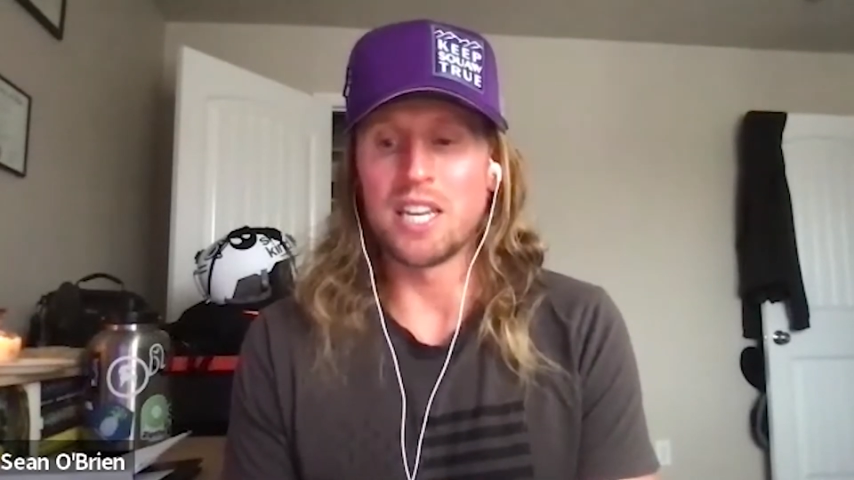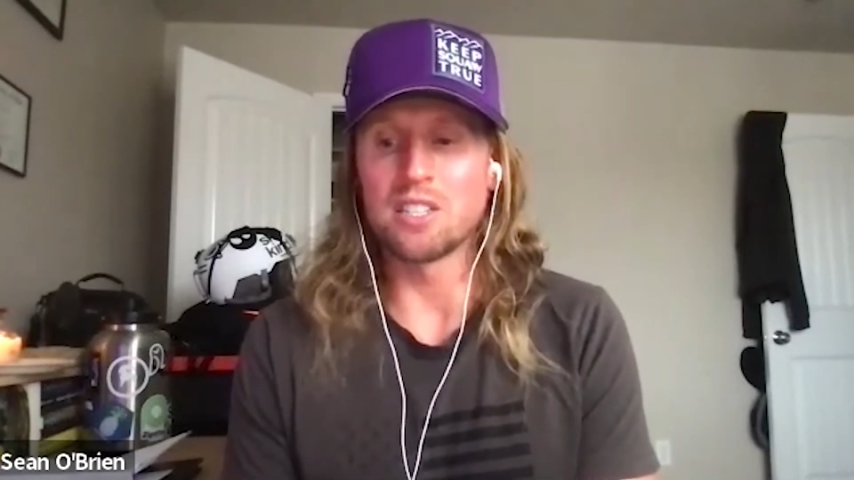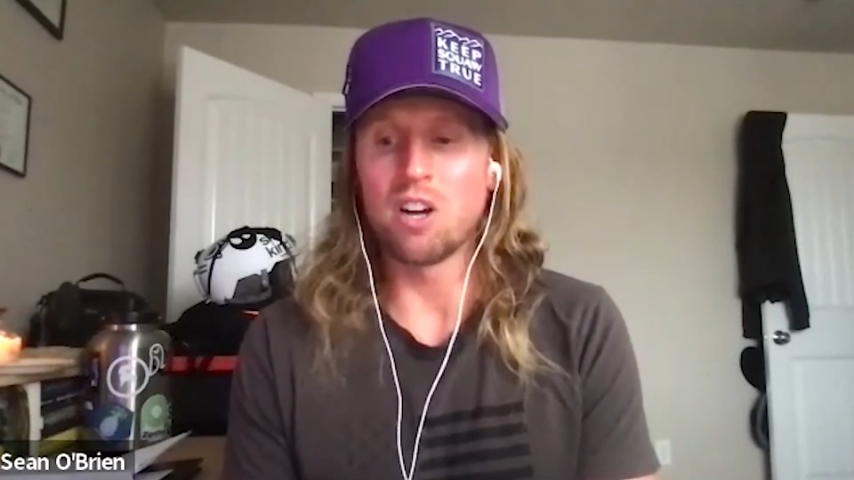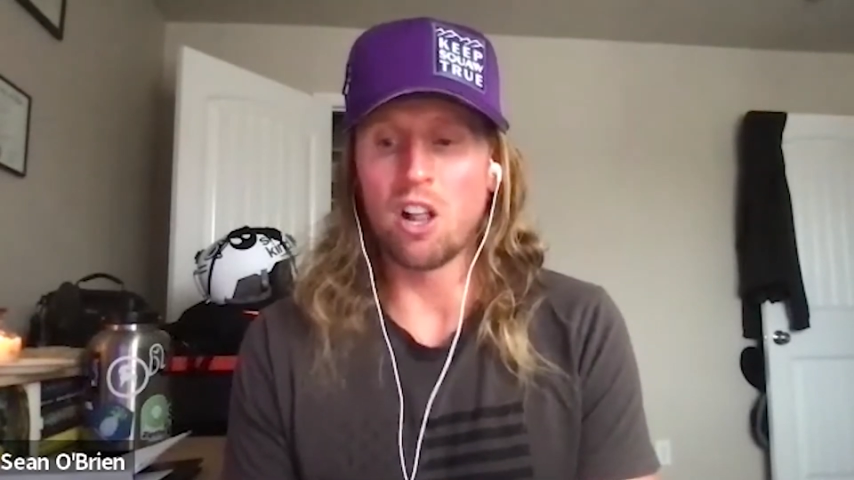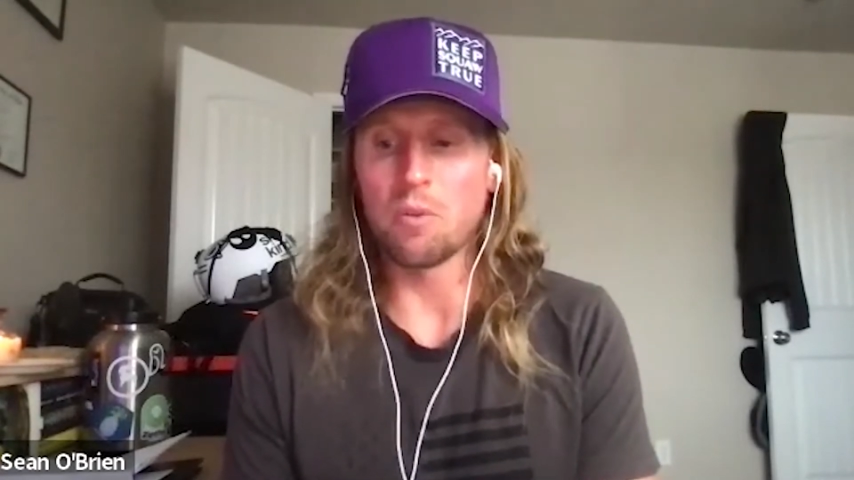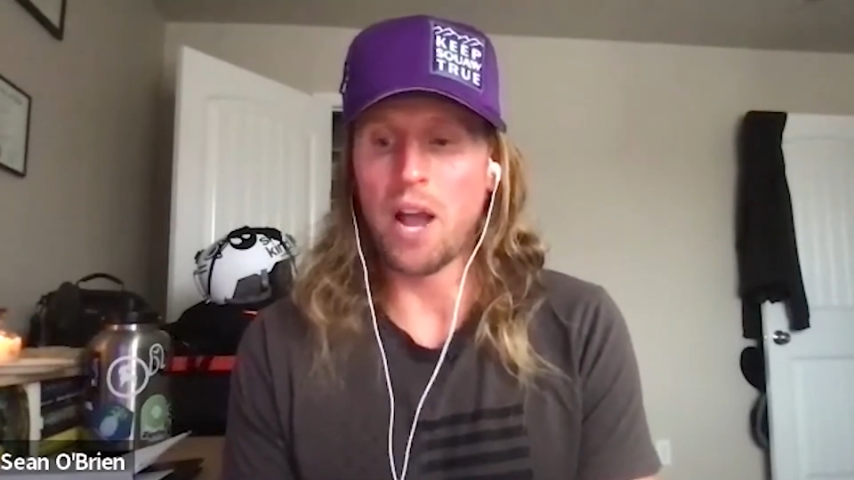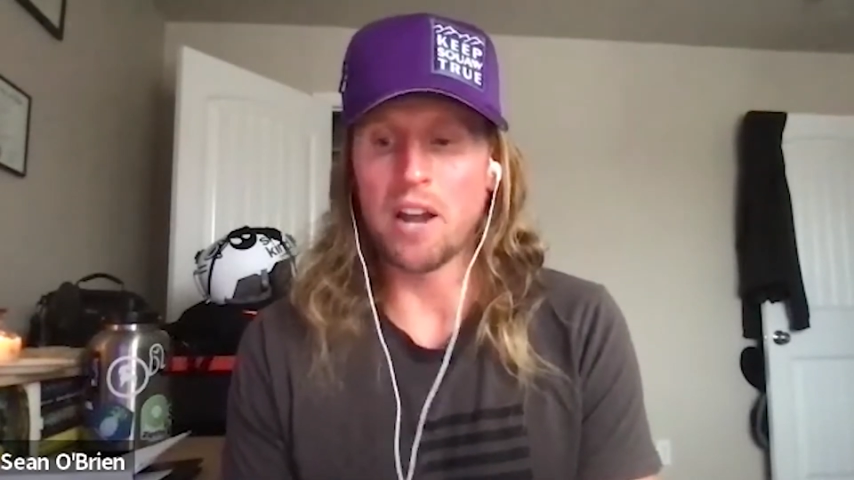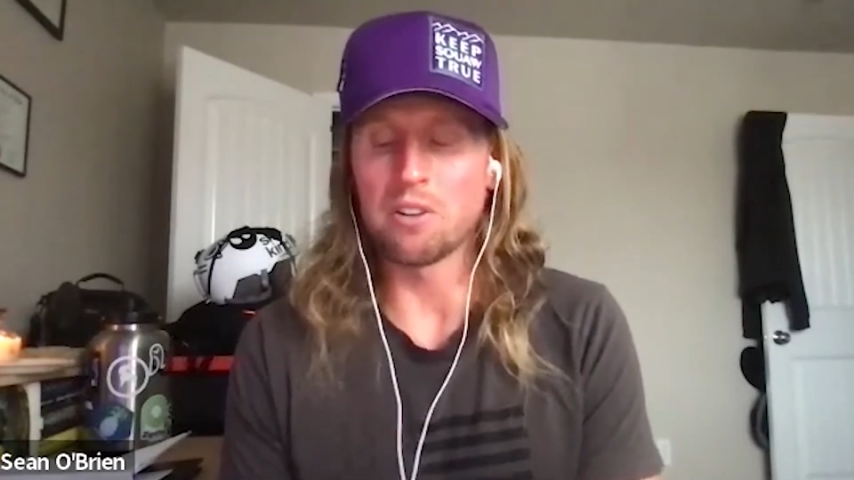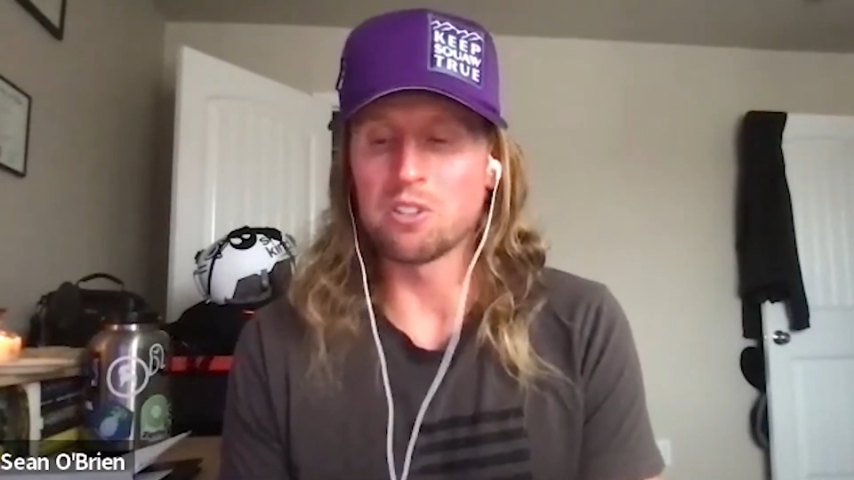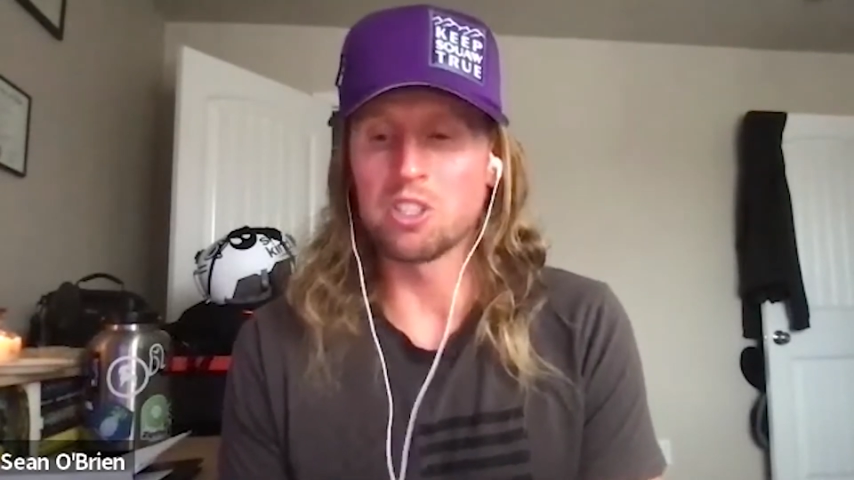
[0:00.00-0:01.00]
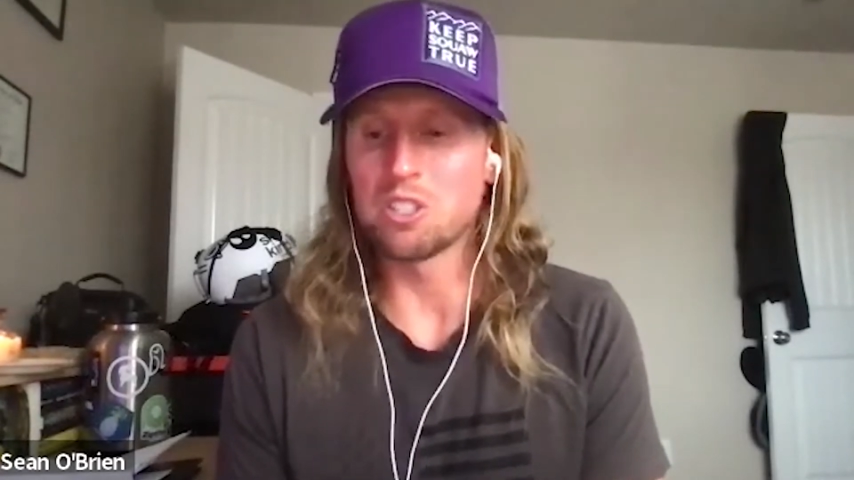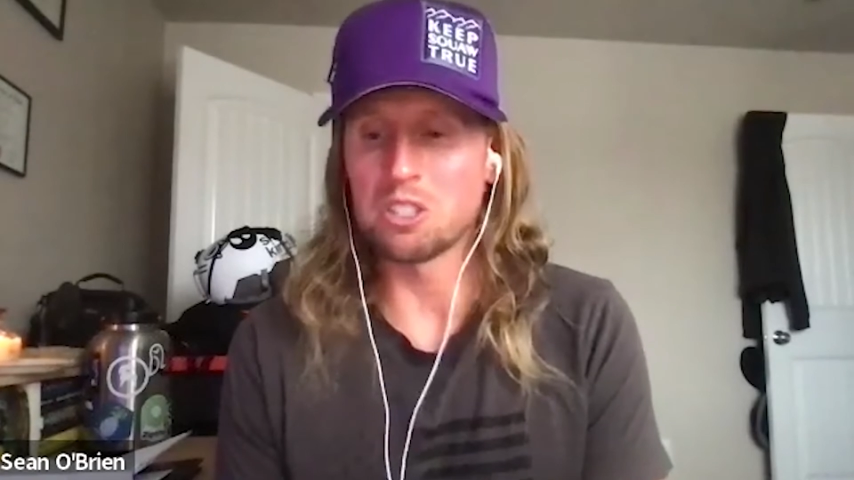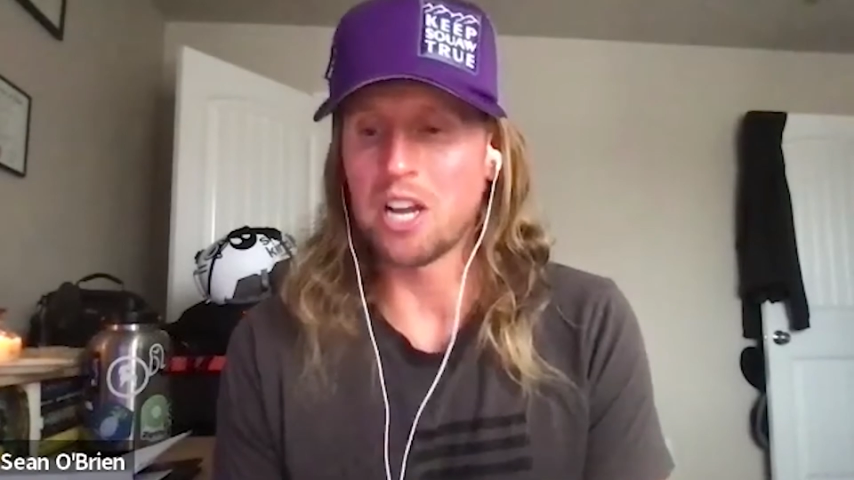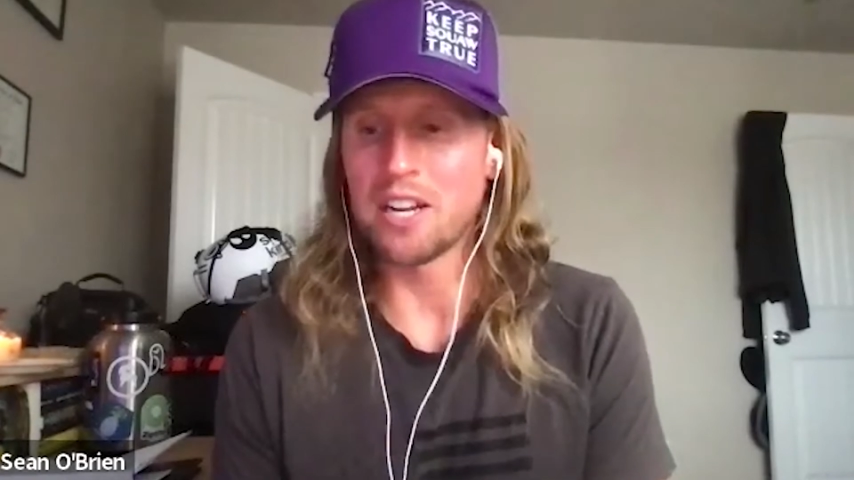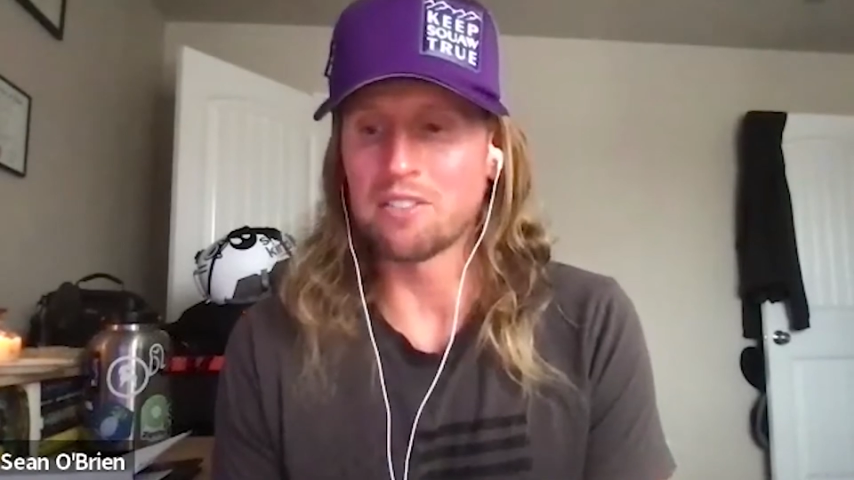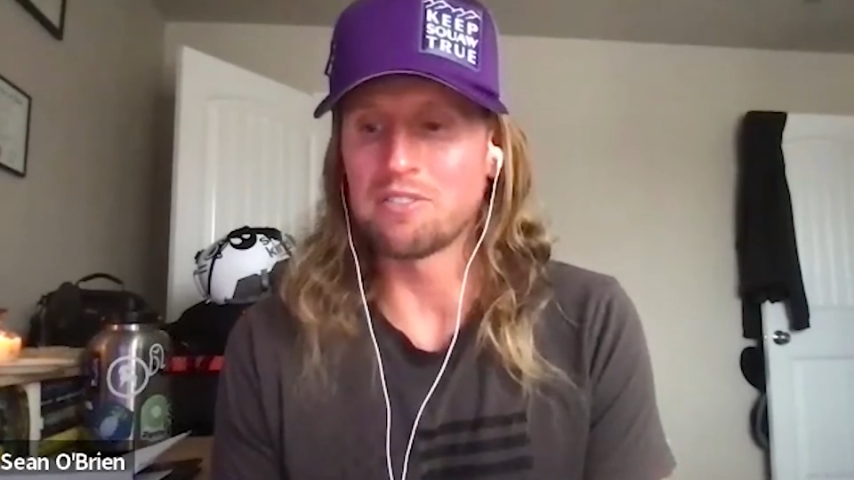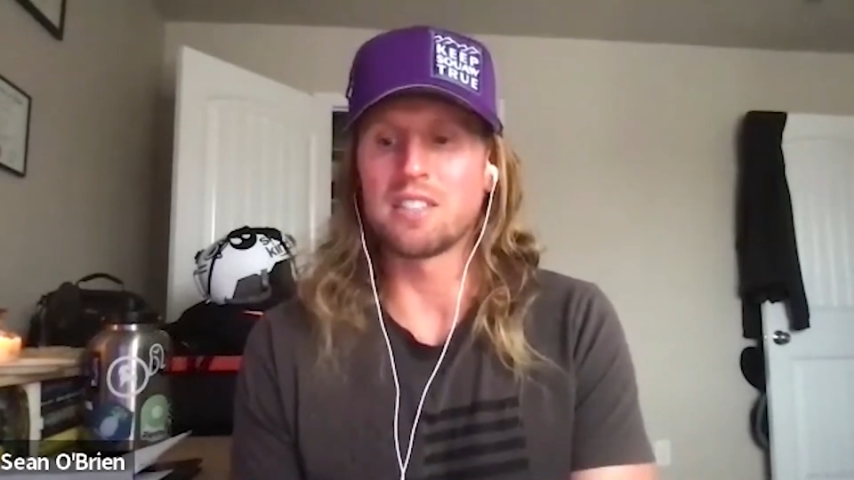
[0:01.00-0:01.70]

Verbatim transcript: in Colorado, just to kind of